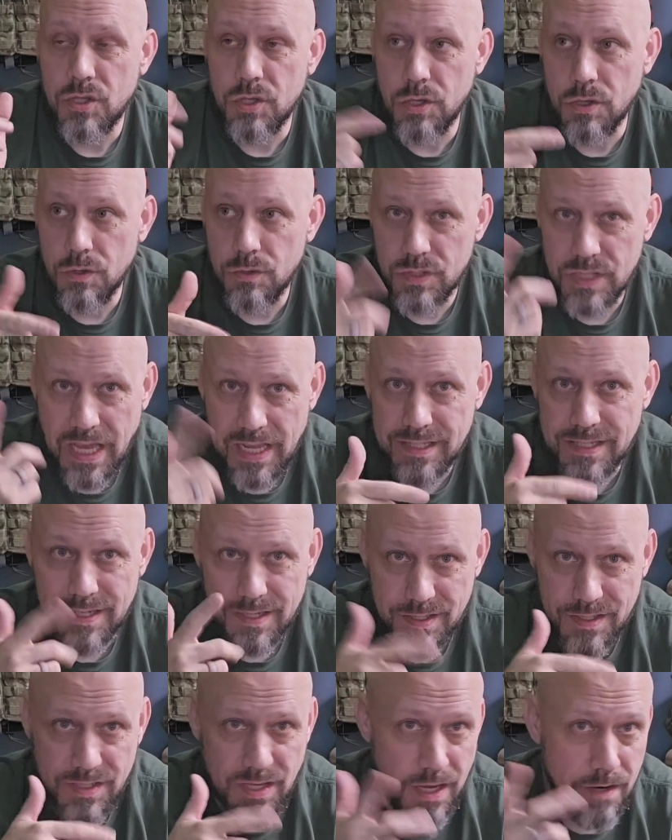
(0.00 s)
Use that to
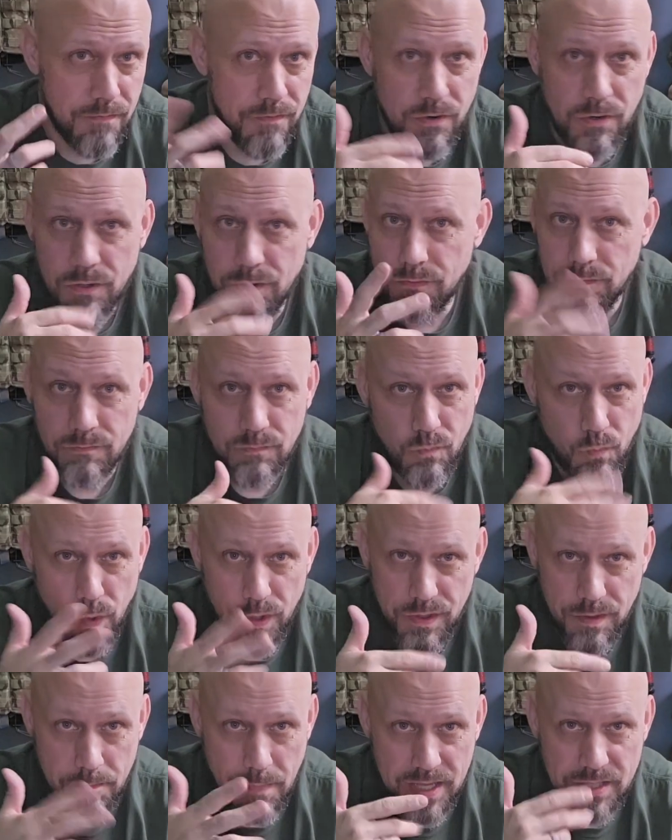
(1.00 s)
decipher
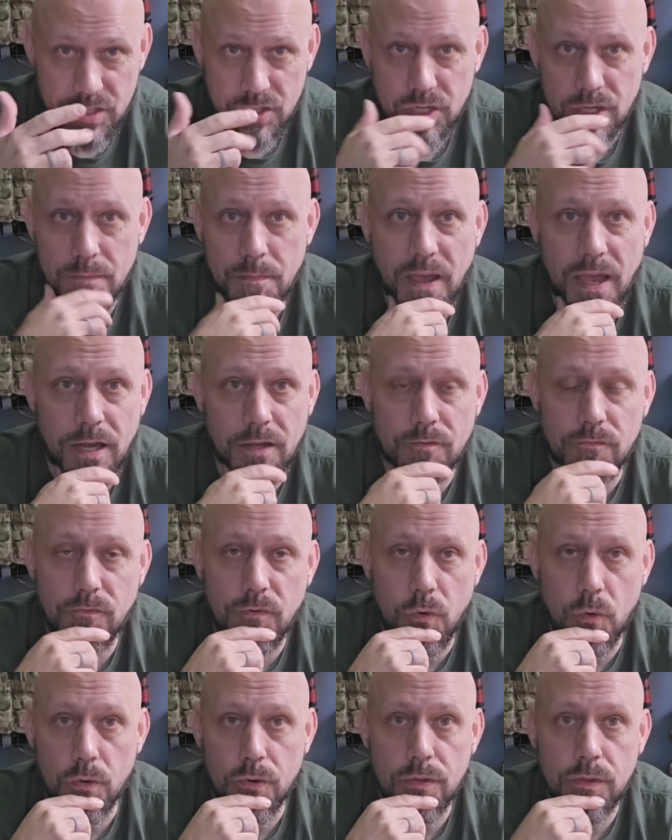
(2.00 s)
with the messaging back and
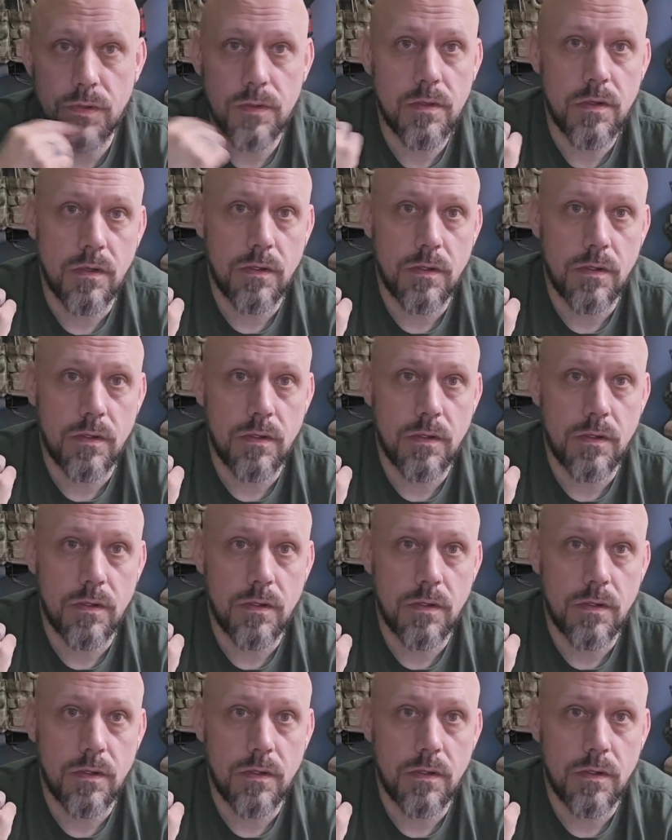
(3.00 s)
forth.